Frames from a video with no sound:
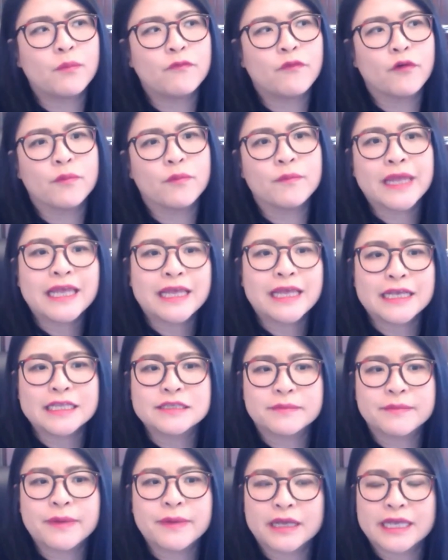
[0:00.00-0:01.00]
for me,
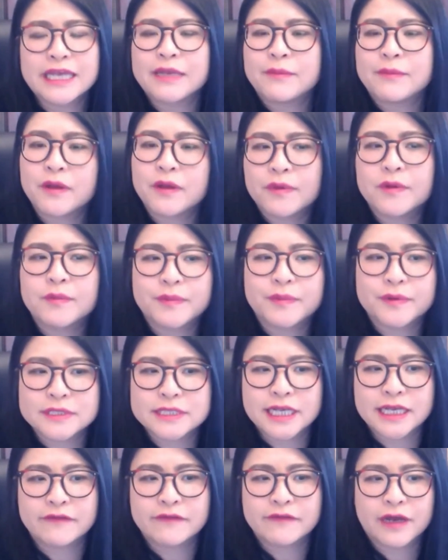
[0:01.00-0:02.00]
it's about keeping people
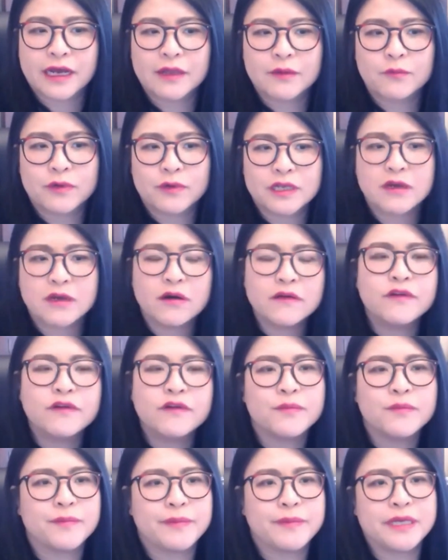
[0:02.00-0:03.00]
safe. And with
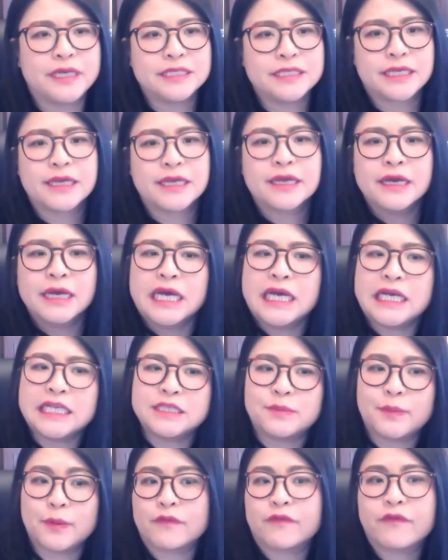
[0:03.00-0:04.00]
COVID mobility,
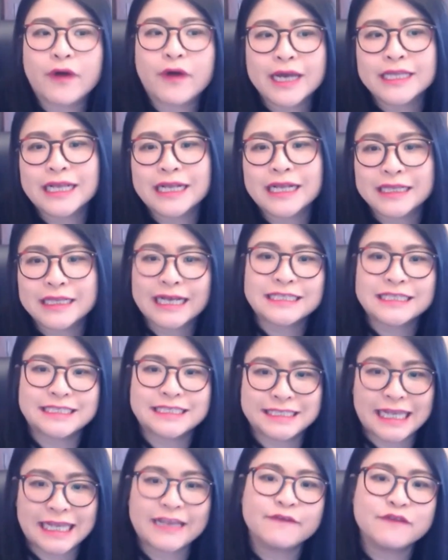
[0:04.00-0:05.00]
it's providing that
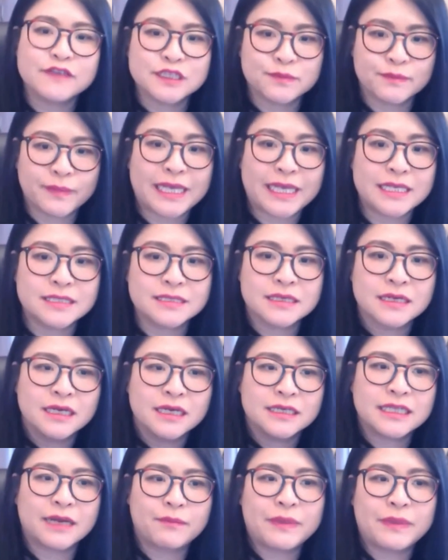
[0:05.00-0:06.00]
safe space
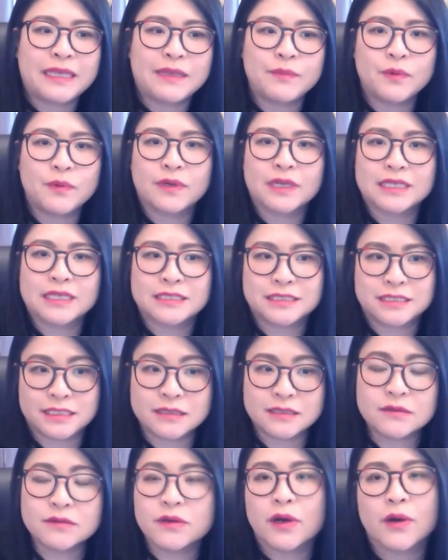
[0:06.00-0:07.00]
that people can
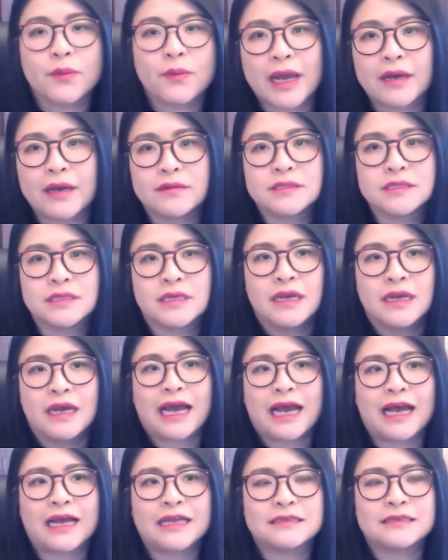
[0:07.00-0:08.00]
still go out
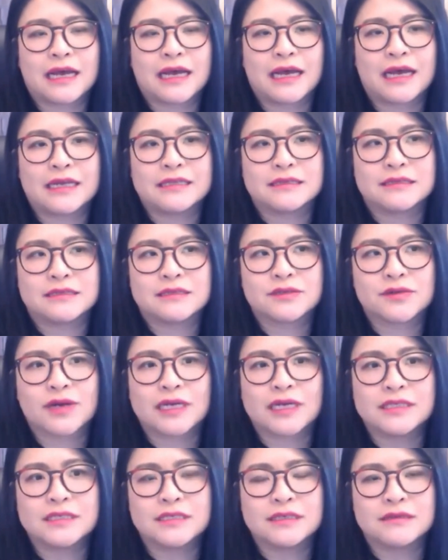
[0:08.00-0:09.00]
and
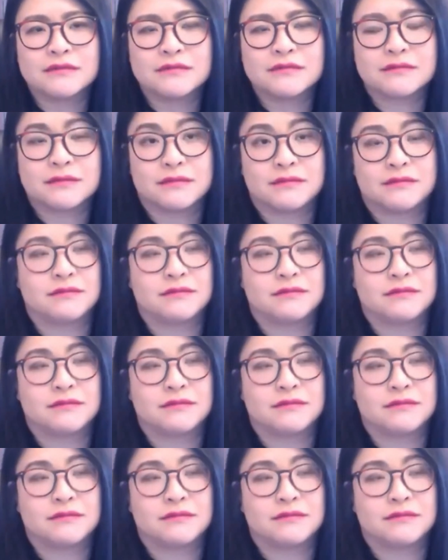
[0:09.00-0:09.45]
try to